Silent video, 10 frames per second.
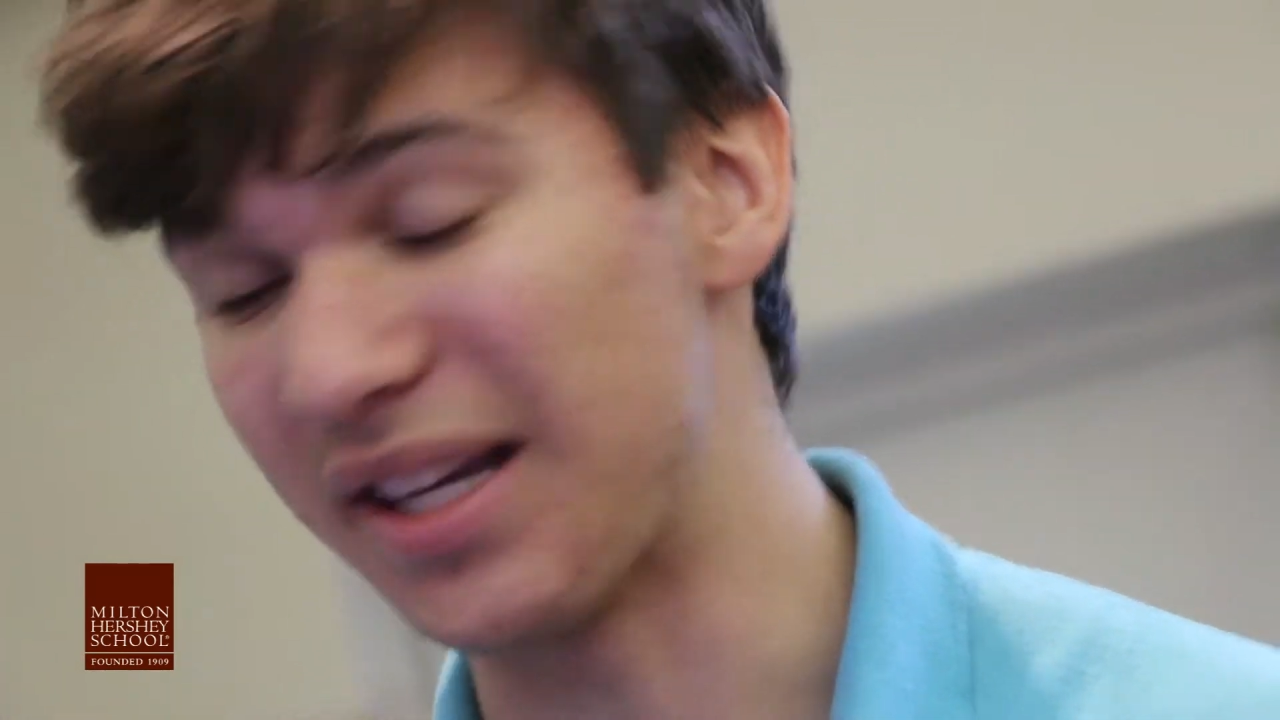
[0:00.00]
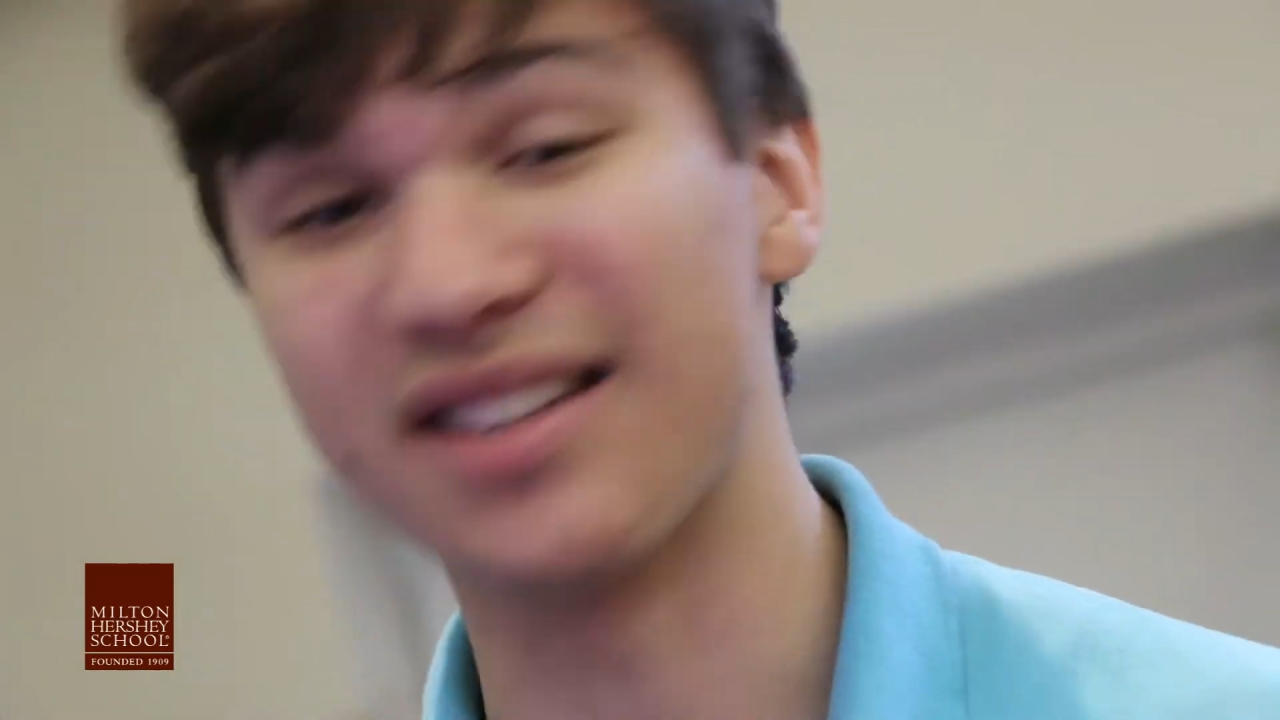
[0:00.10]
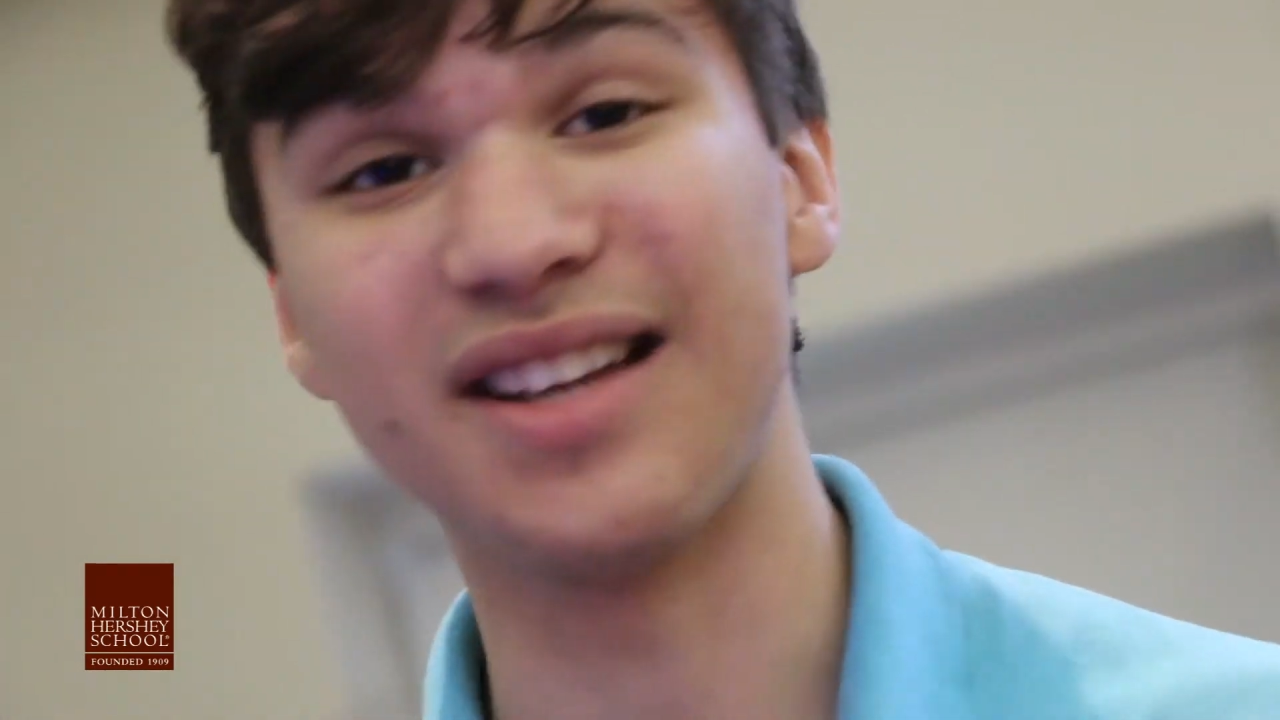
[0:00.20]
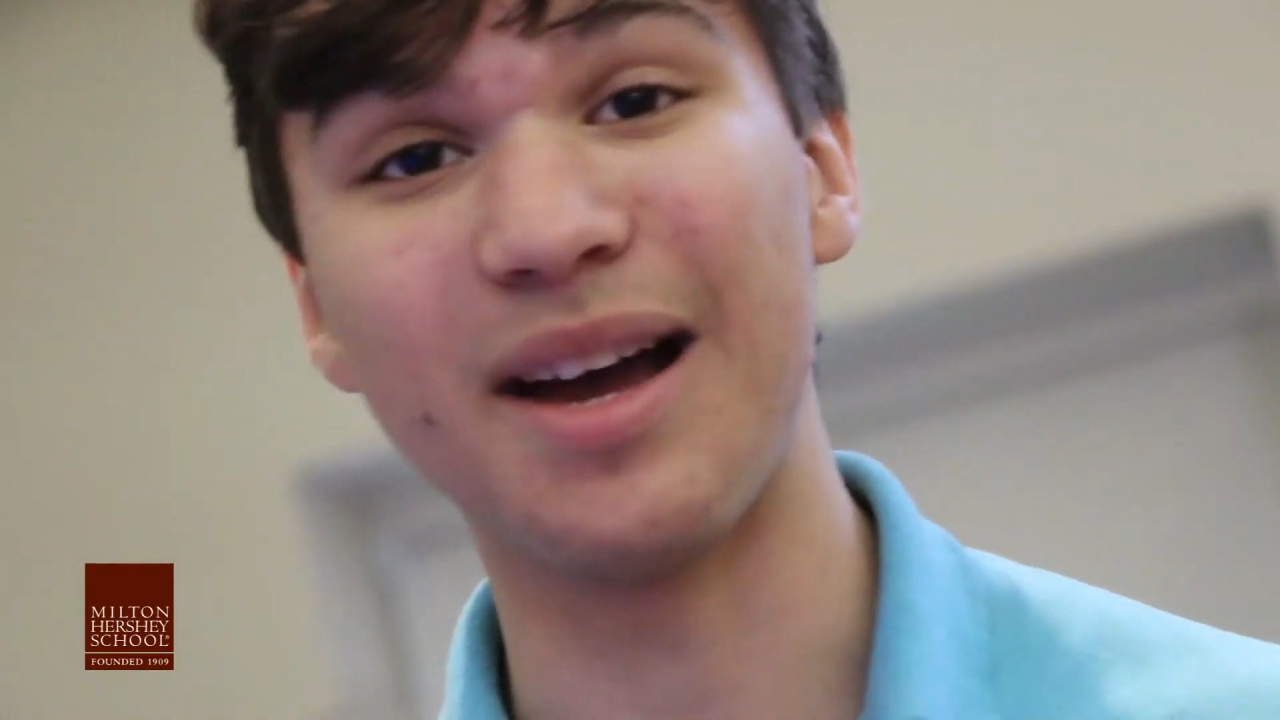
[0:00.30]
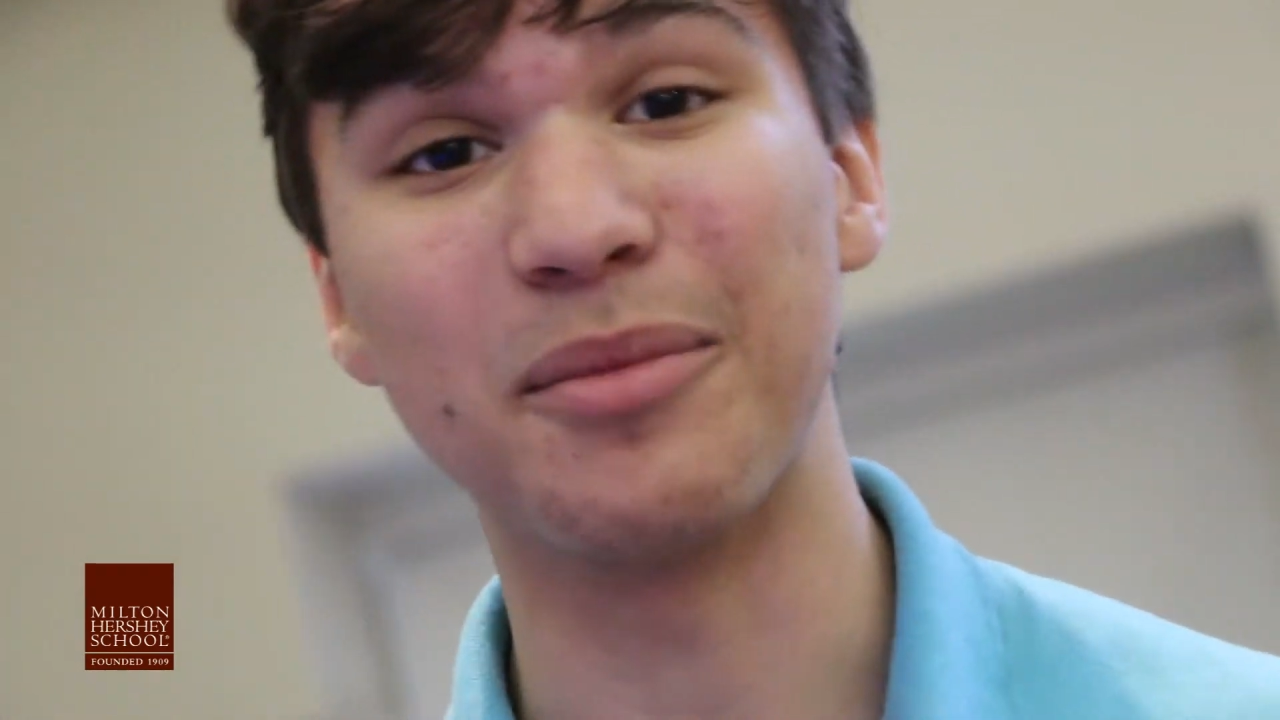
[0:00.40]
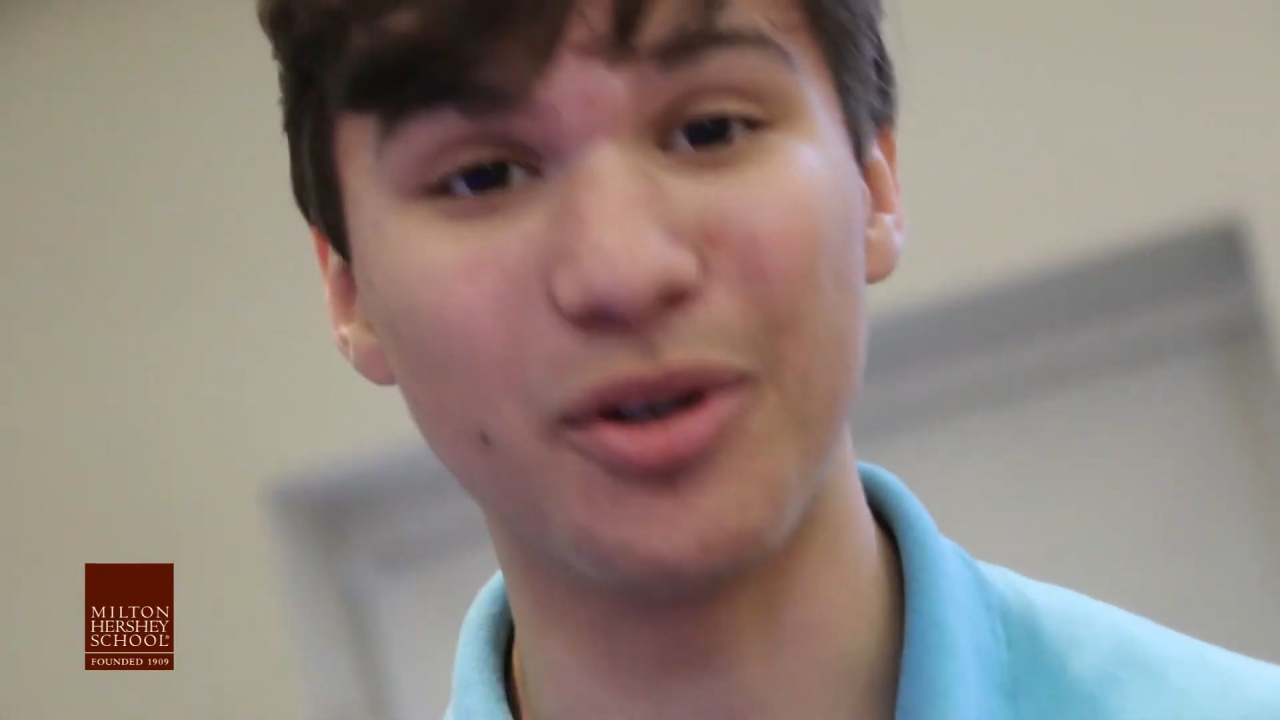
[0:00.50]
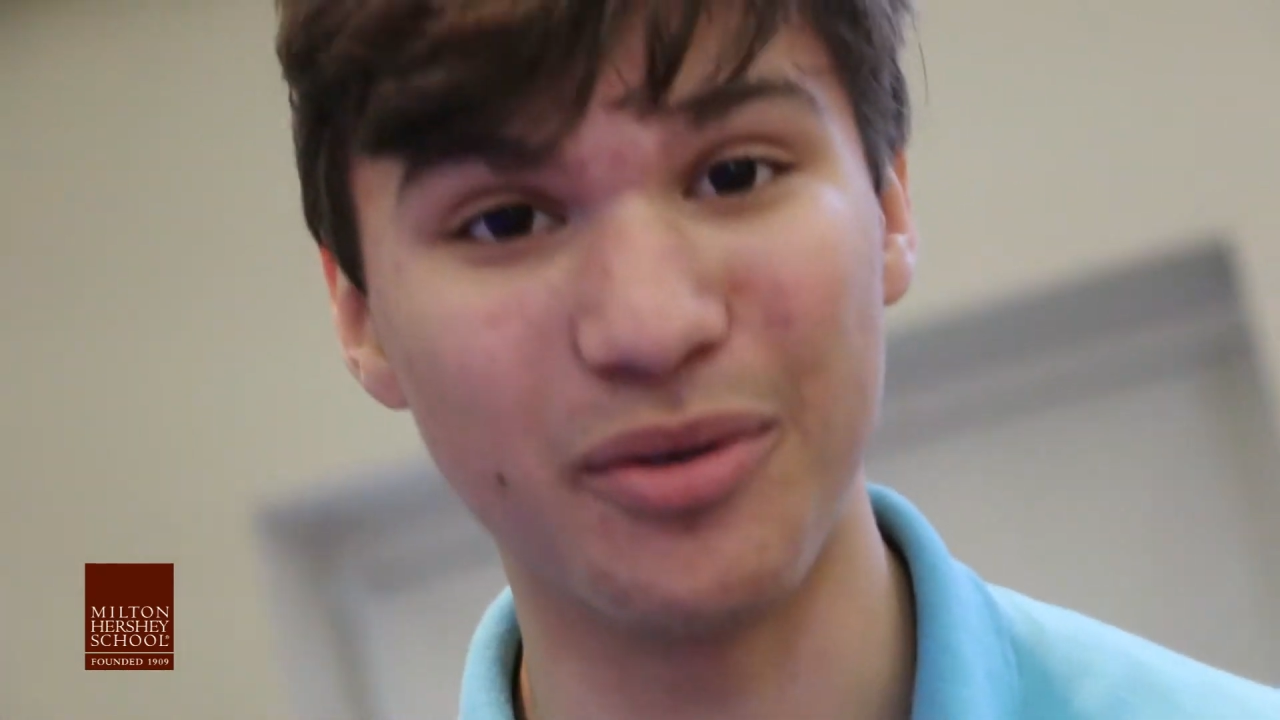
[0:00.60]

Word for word: because I'm